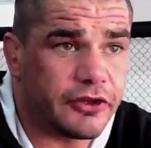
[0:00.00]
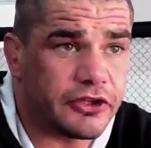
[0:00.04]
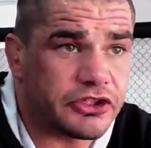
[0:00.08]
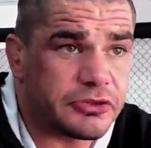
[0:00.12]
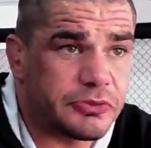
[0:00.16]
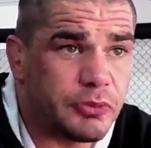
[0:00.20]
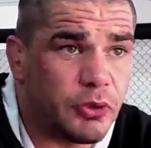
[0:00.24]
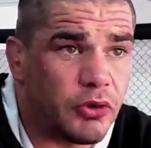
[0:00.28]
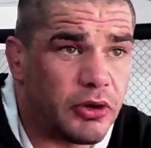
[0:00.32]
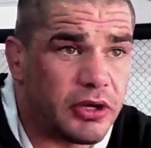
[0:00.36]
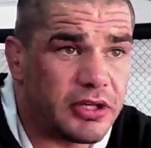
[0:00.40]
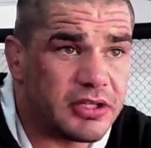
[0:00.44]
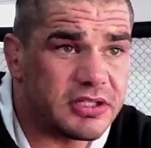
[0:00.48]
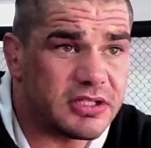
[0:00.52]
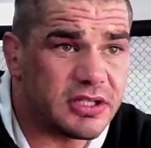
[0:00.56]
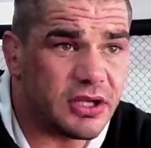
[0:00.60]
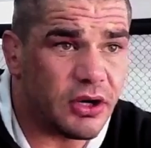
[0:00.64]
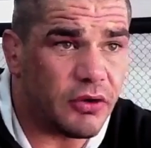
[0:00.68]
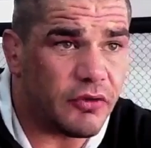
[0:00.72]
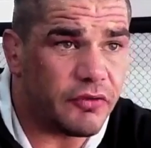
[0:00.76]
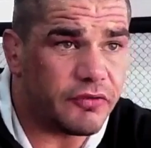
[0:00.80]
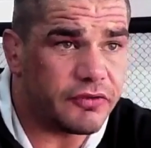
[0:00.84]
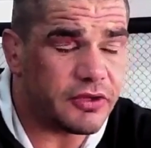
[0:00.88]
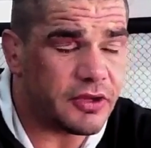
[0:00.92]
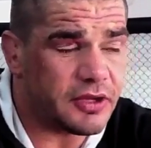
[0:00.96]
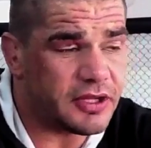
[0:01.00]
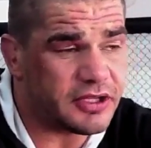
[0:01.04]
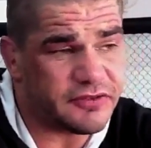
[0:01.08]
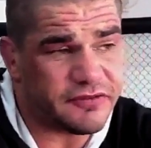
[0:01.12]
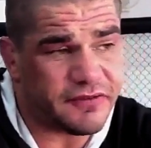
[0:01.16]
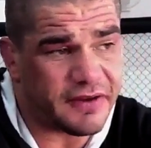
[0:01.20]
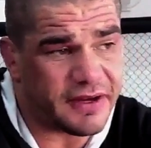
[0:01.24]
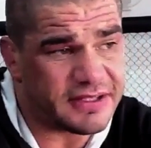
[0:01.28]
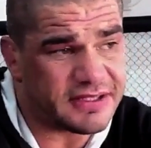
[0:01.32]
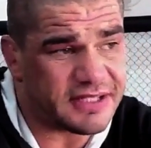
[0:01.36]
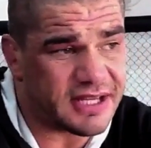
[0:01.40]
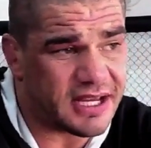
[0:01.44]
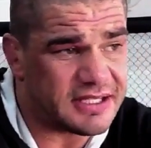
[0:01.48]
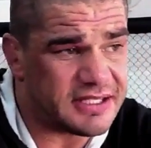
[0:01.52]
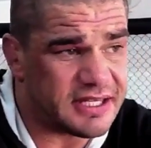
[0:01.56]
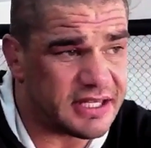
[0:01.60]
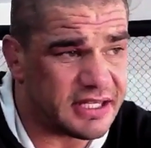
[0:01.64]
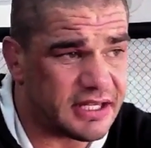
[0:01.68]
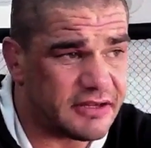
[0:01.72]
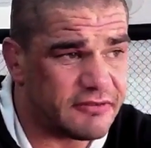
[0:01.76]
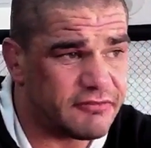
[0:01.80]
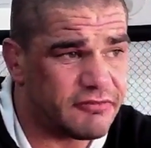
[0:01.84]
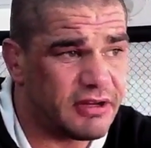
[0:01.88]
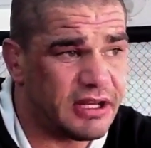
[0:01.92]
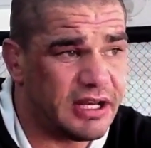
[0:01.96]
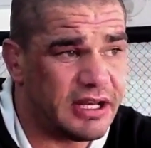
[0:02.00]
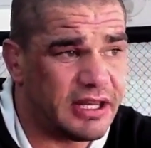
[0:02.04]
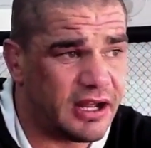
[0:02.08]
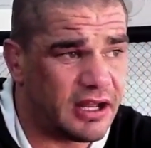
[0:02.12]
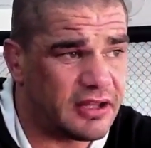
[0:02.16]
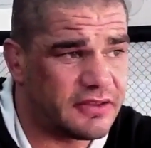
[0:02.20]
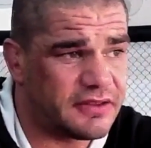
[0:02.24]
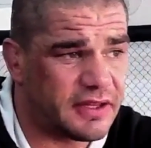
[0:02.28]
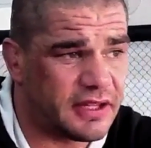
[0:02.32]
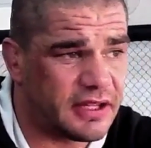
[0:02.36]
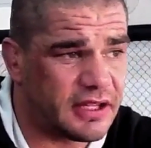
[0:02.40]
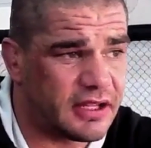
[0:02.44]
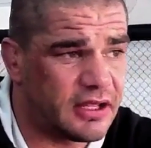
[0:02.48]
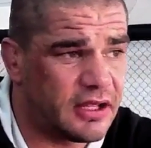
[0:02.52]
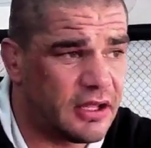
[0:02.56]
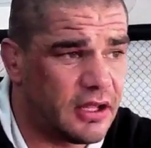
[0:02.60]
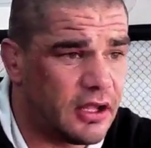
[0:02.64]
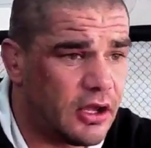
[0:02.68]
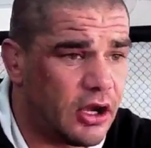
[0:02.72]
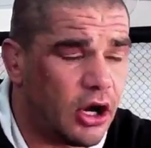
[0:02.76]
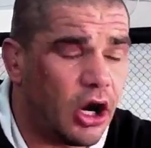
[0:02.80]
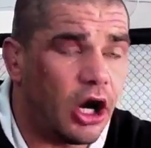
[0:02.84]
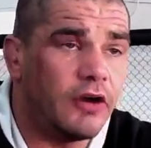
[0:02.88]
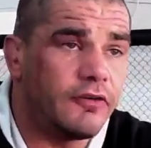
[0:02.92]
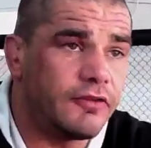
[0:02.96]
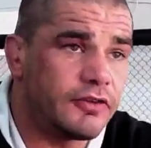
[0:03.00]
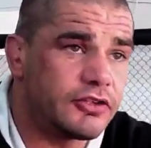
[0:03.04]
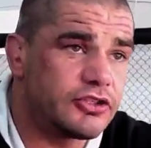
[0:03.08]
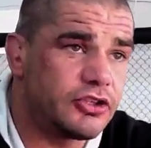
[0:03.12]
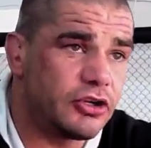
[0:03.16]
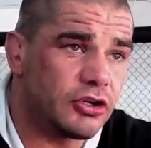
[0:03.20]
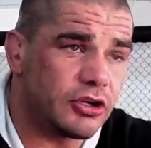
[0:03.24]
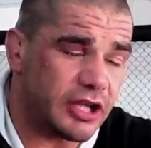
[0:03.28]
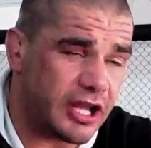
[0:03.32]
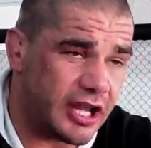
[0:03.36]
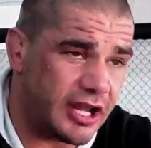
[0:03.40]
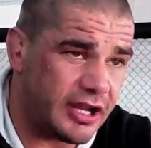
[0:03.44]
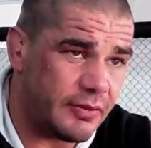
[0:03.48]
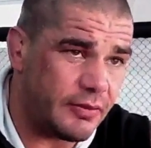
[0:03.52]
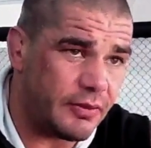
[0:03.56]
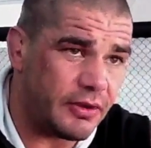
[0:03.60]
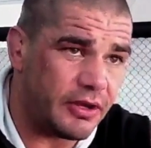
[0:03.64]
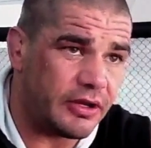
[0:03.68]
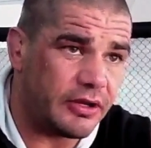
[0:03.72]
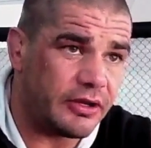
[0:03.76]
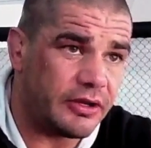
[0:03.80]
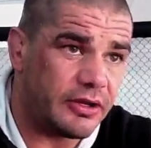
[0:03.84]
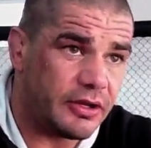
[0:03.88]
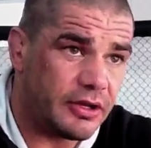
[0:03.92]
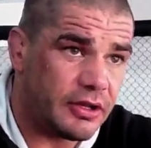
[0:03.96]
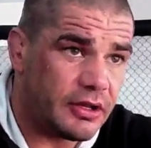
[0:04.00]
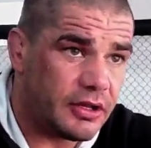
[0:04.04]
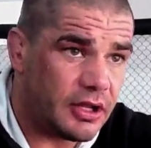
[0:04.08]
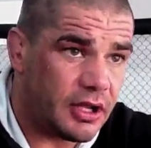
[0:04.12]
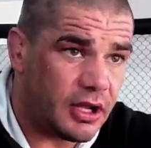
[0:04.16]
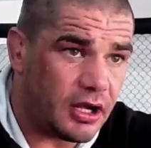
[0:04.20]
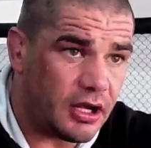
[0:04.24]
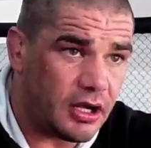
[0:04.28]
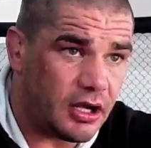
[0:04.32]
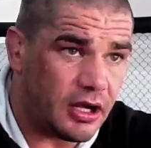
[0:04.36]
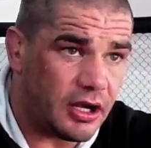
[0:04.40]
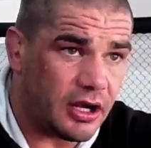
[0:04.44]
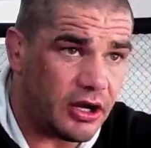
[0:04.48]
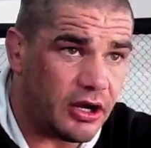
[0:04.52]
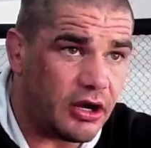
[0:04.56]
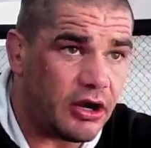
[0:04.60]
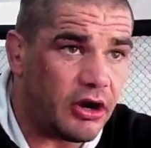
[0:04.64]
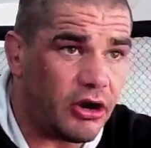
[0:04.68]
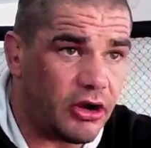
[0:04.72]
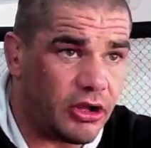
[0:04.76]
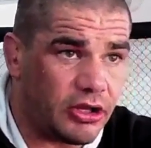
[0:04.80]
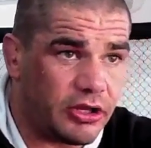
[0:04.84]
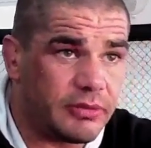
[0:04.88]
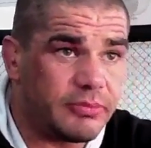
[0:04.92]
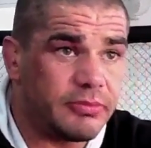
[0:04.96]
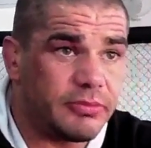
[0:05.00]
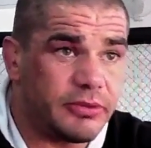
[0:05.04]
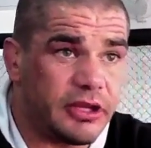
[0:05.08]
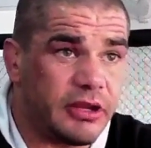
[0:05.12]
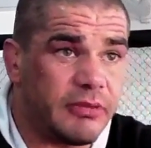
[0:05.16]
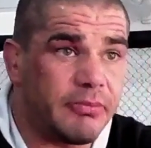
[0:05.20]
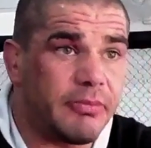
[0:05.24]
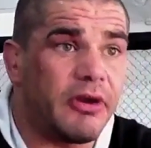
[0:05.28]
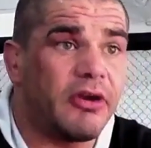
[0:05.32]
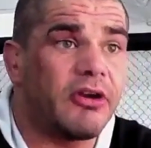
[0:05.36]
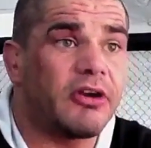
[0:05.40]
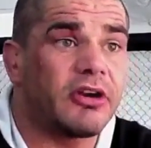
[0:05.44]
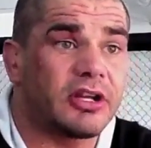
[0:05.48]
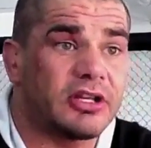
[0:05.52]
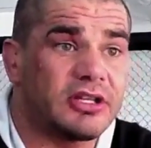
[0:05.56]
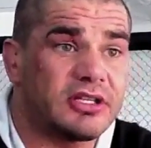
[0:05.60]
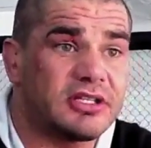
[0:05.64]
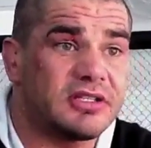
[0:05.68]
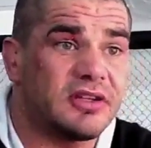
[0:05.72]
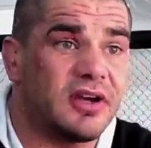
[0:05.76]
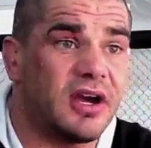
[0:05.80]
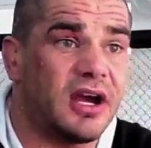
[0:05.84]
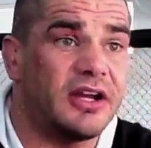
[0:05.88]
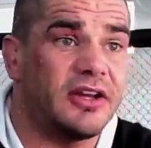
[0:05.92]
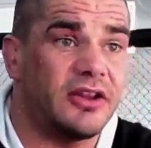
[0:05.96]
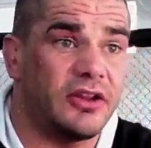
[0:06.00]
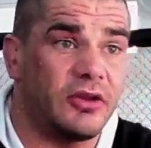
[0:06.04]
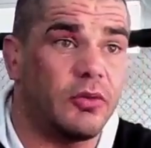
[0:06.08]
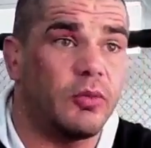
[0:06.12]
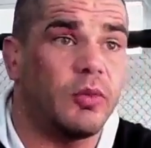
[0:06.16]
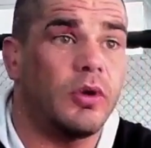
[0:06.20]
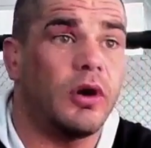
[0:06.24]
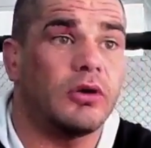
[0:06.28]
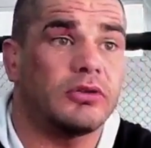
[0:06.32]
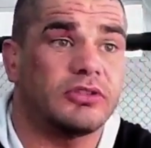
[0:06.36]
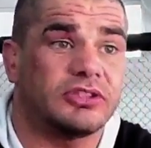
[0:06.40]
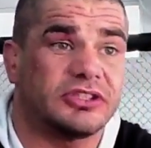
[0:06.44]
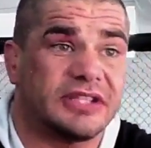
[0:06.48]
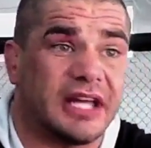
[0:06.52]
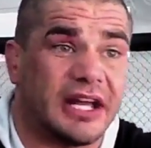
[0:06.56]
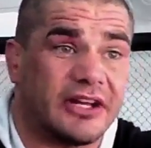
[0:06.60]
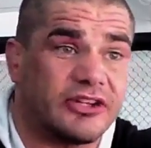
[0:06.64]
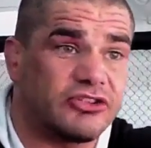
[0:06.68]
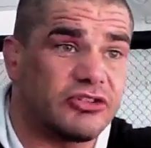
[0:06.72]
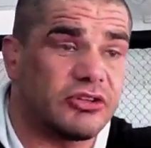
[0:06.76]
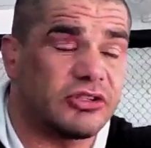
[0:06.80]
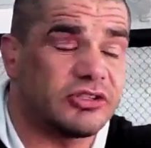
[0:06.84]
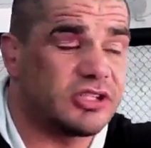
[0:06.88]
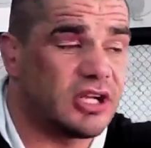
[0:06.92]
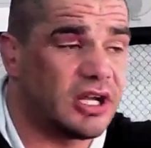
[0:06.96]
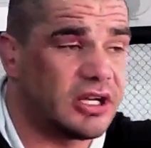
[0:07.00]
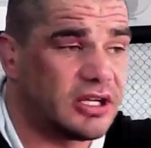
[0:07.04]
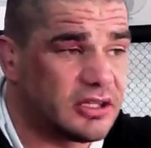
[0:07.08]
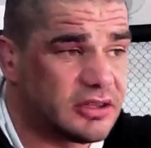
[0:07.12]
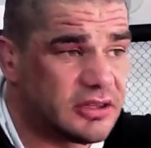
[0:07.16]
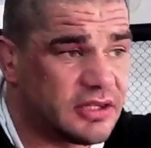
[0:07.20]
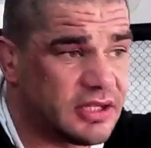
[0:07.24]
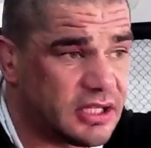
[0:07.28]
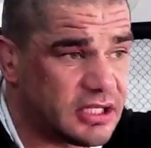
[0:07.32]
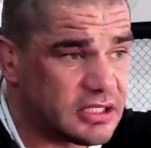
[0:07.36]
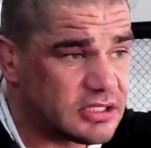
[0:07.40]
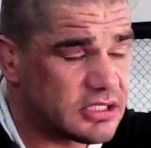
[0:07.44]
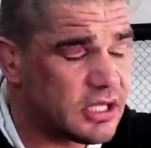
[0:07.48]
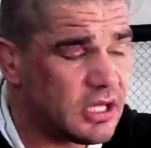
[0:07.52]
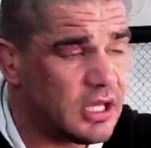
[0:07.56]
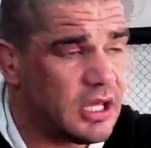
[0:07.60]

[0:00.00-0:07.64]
the sport itself. So it's fantastic. They really, I think, overtook K1 on the American side and the world stature side of things.